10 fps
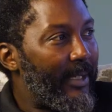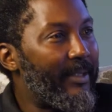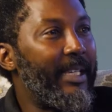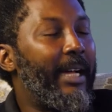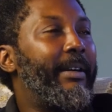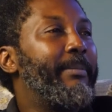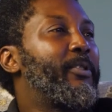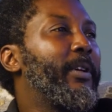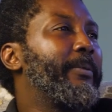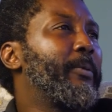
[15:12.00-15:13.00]
CRM
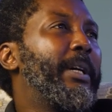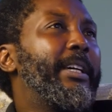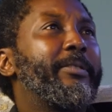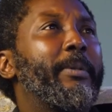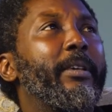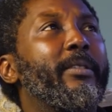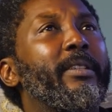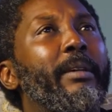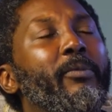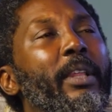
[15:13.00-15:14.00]
softwares,
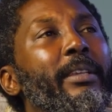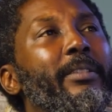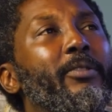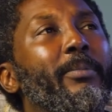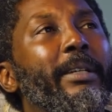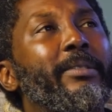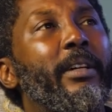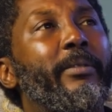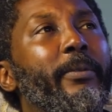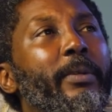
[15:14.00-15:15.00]
because I'm thinking to
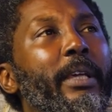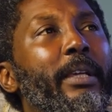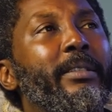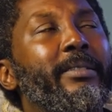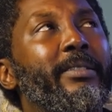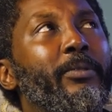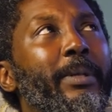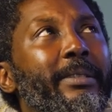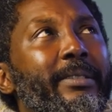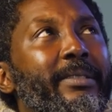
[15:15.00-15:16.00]
myself, okay, this is
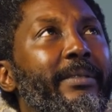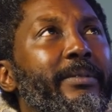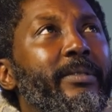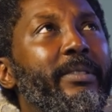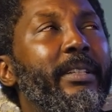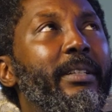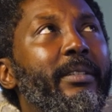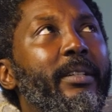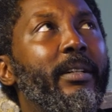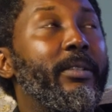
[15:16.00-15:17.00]
2016.